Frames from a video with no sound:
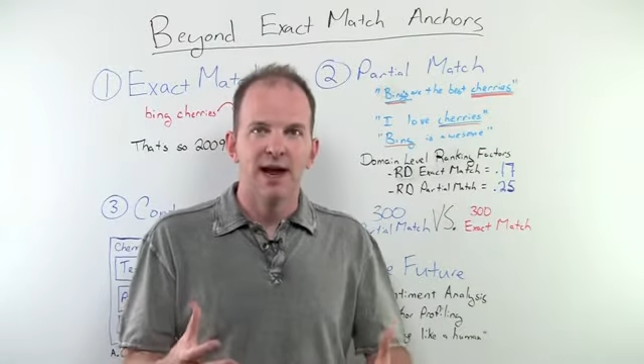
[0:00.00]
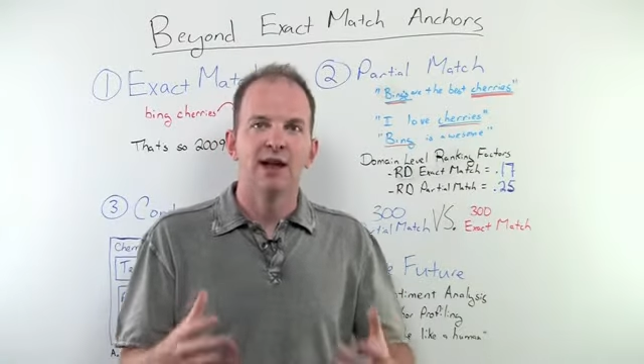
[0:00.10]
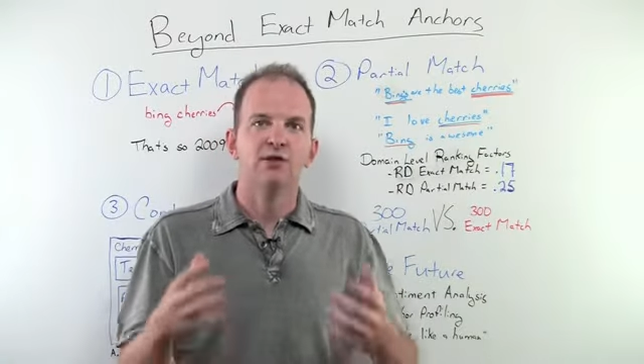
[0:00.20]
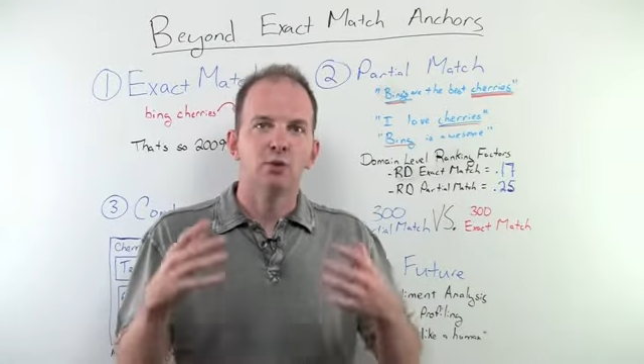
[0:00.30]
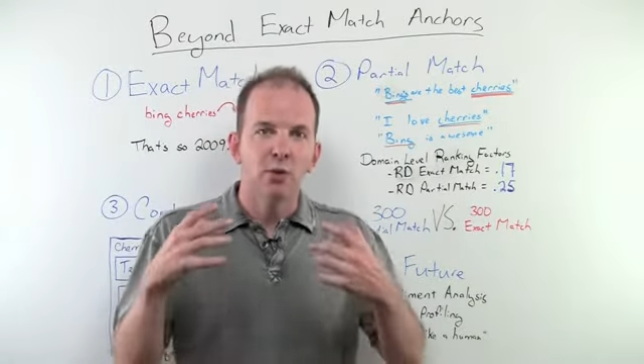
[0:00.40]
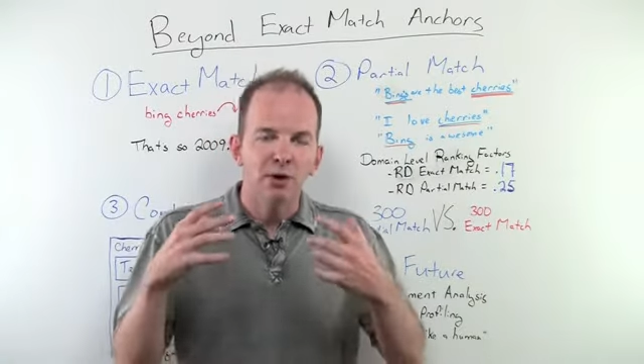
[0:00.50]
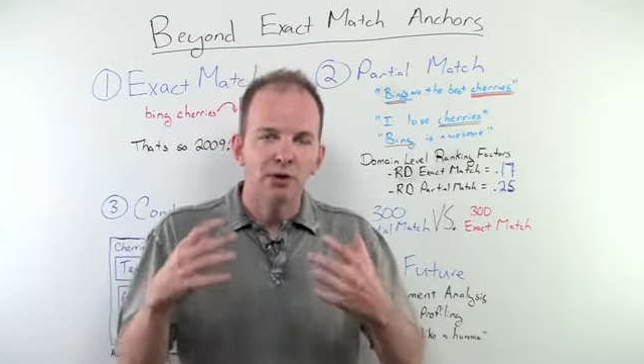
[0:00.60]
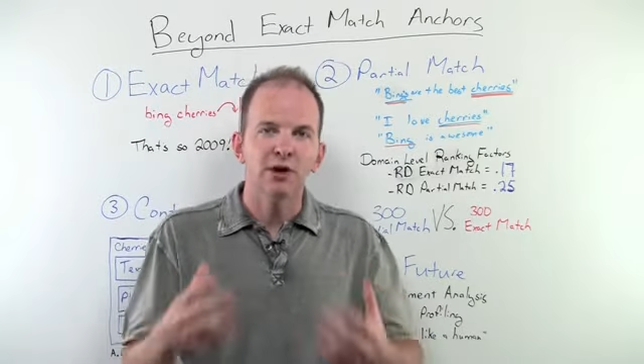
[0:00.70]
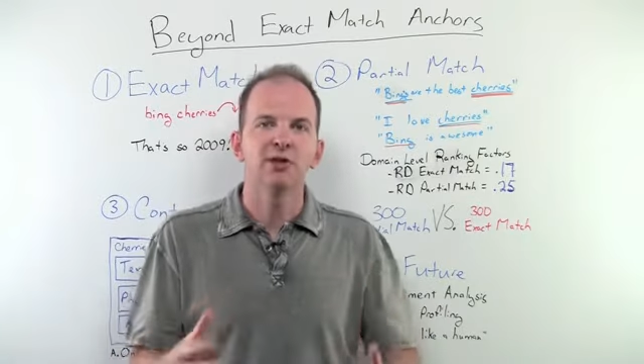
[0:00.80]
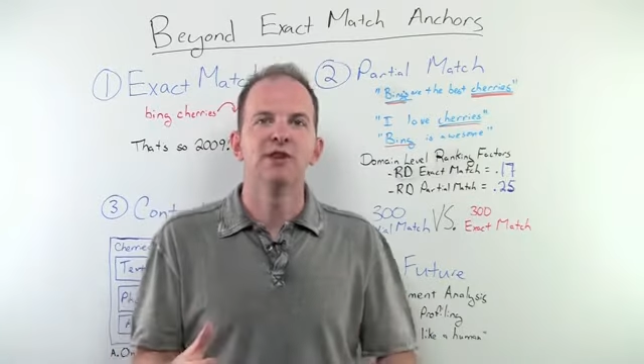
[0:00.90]
And so when we
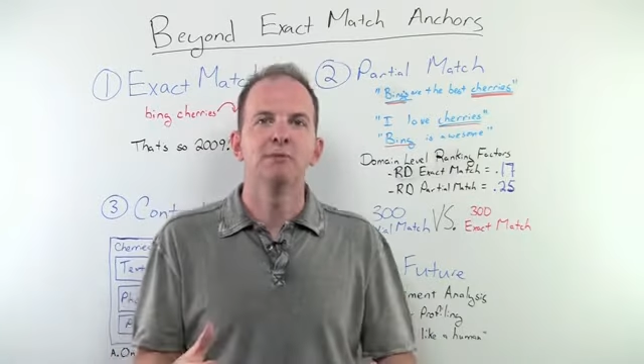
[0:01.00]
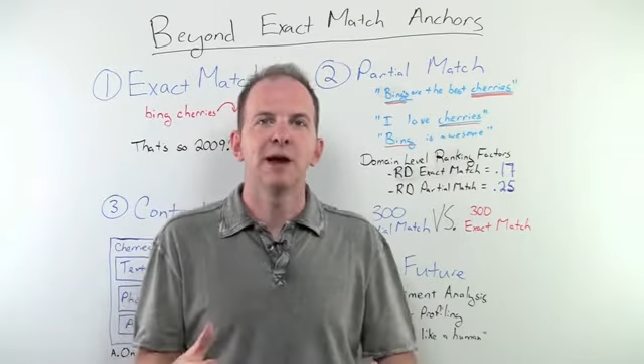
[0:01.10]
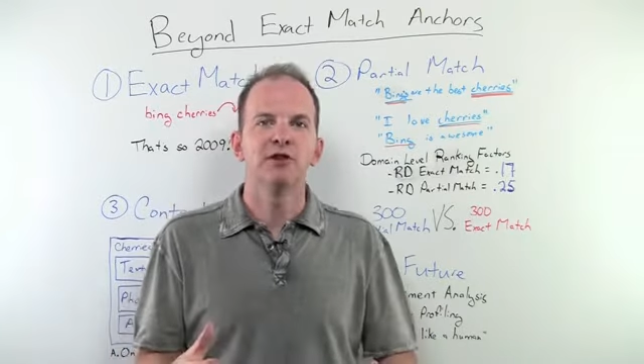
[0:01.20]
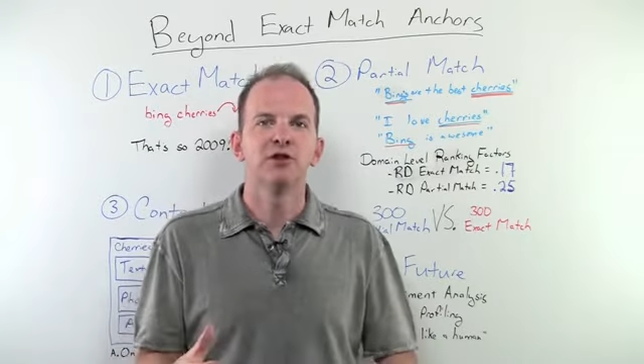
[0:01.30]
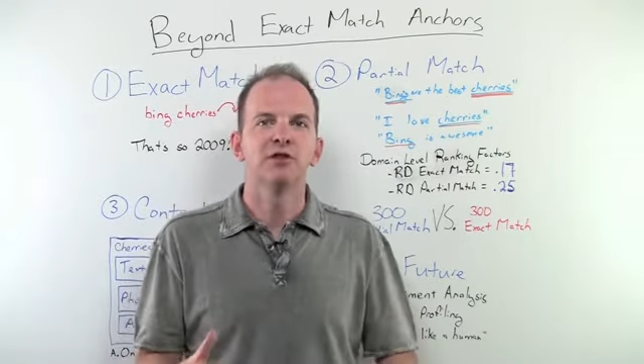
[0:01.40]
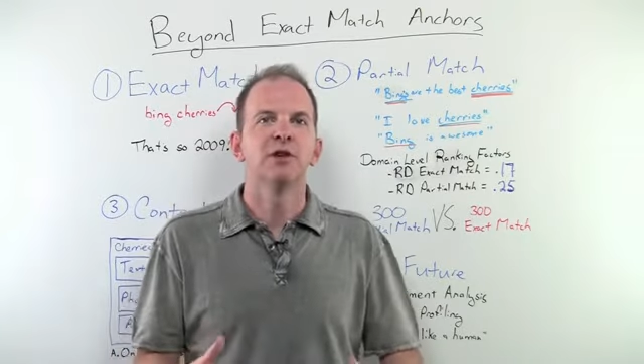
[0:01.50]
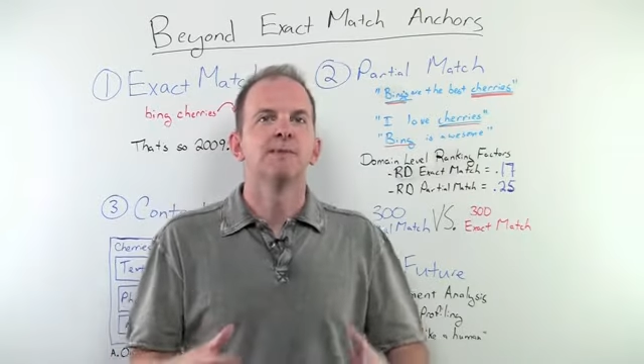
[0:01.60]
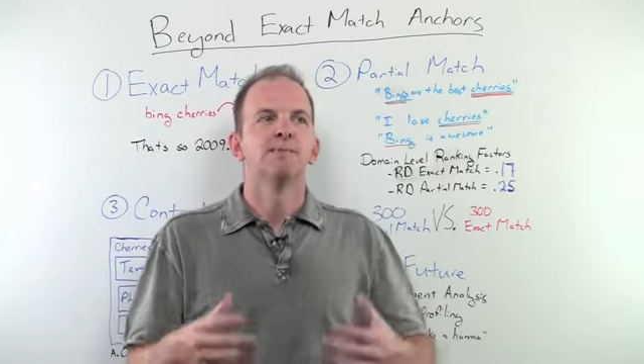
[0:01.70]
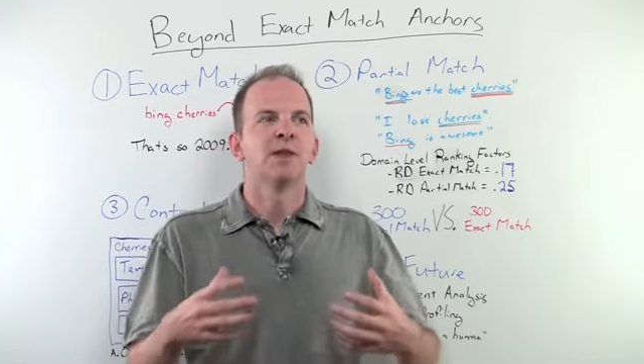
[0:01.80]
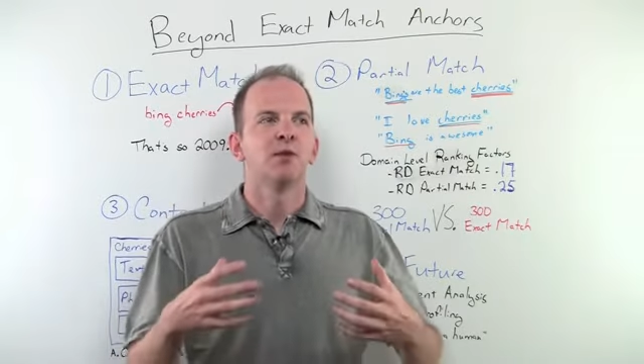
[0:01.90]
look at these pages,
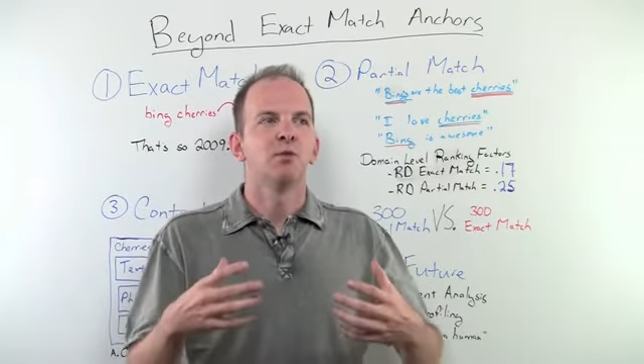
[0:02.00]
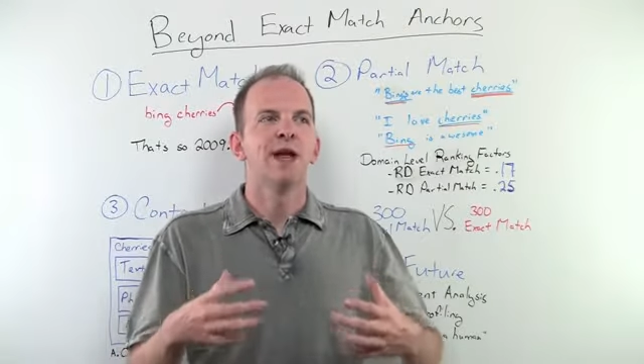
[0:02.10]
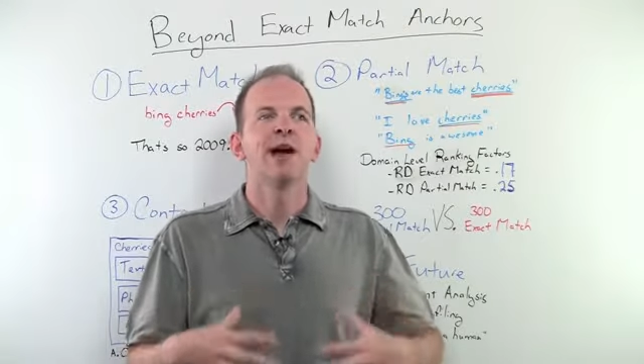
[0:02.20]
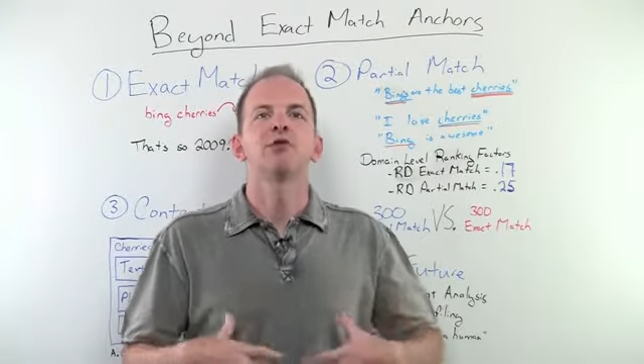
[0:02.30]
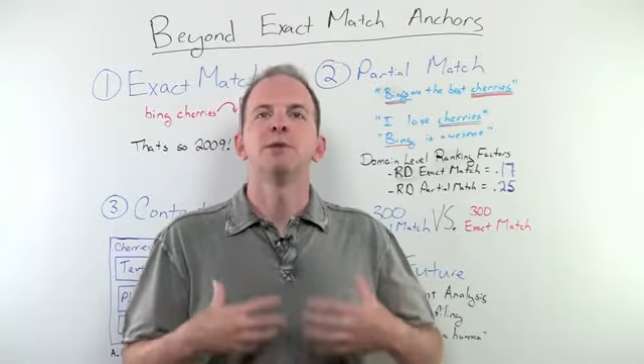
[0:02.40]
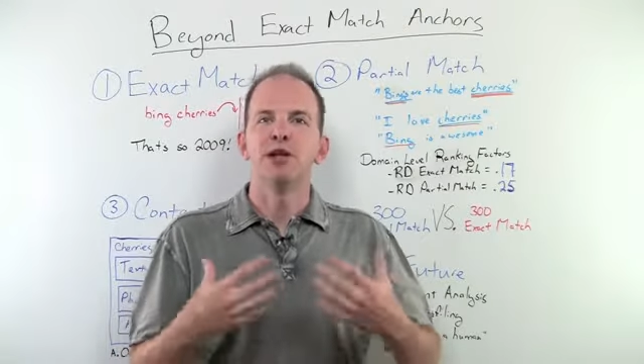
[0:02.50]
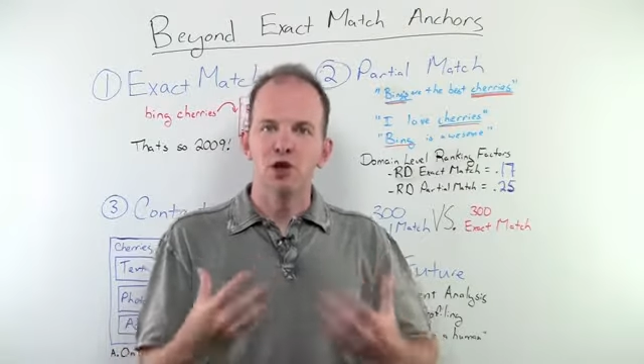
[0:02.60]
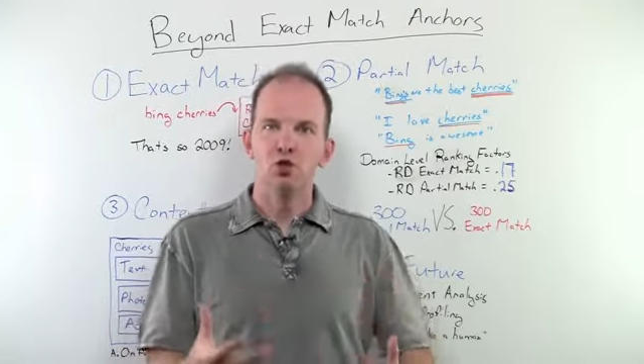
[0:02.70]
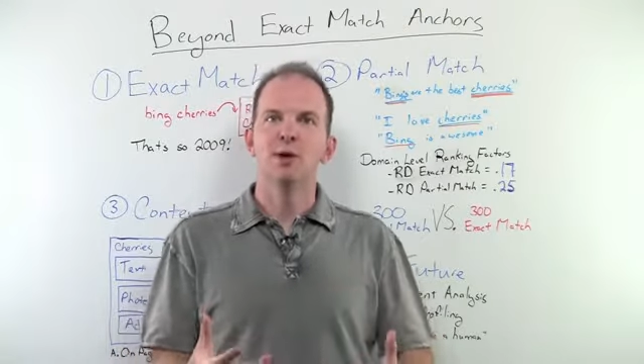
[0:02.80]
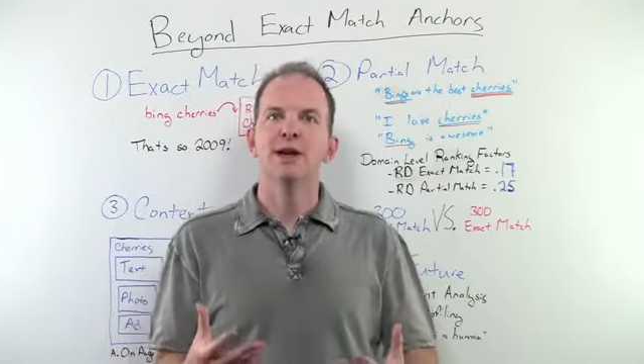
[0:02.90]
we have to be
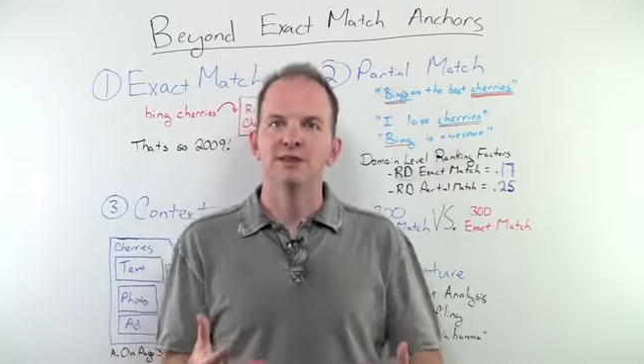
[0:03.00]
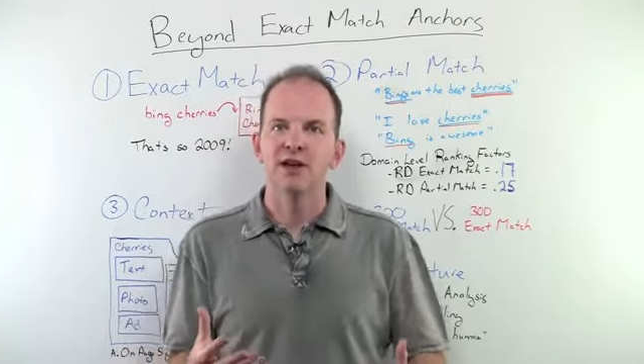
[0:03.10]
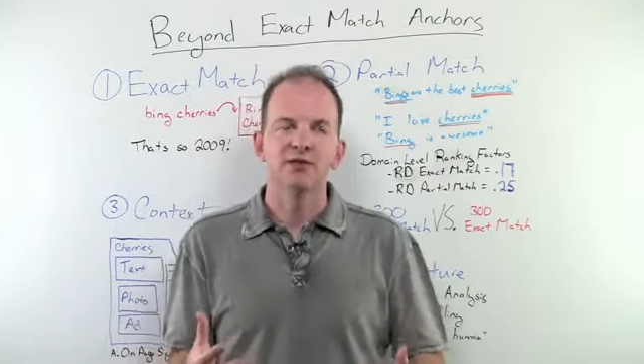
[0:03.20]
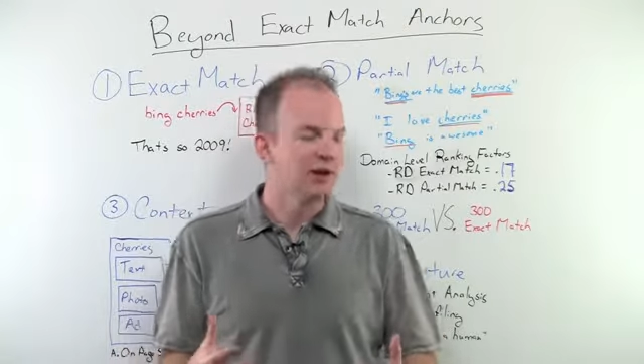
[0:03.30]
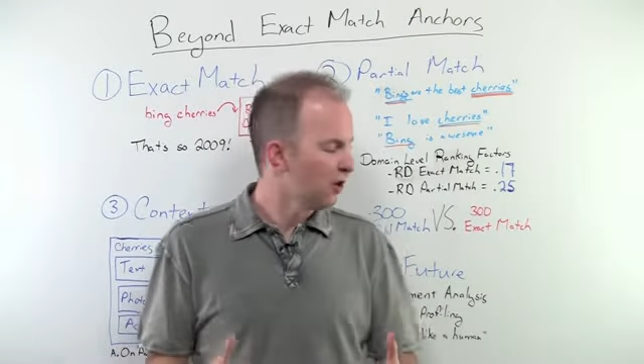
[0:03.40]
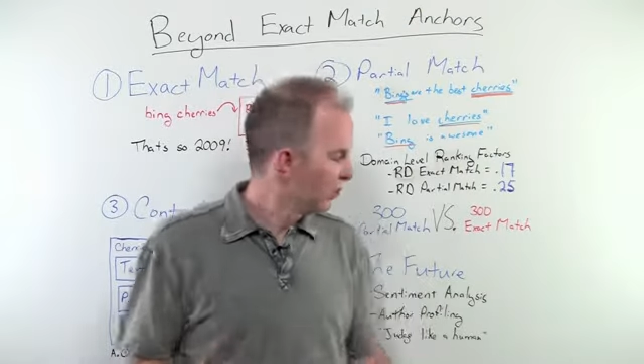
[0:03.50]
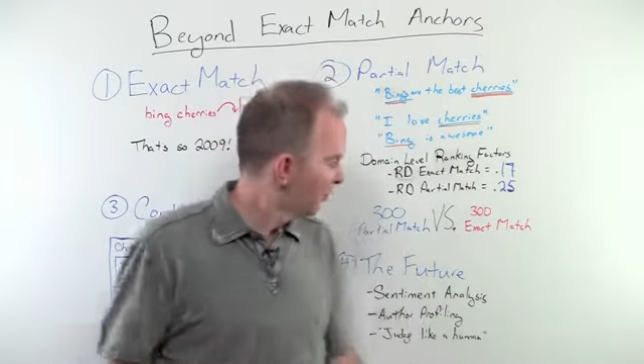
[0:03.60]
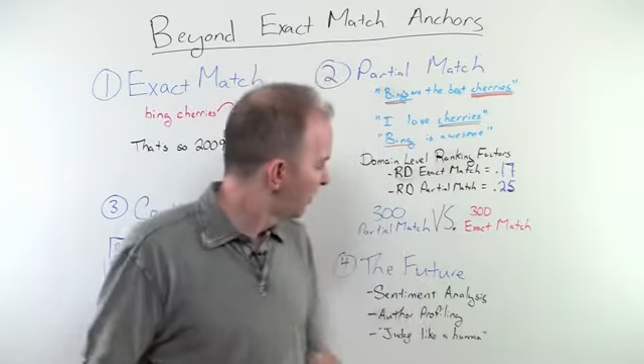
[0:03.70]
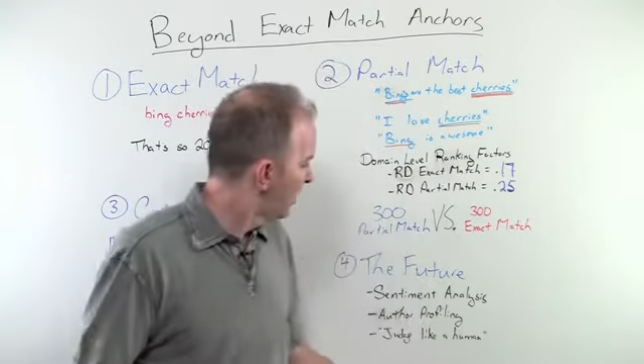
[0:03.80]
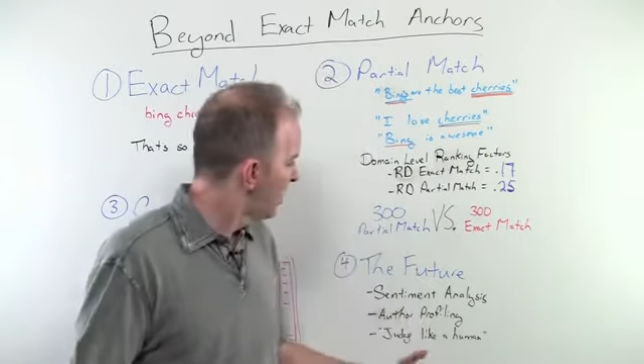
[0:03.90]
human as SEOs.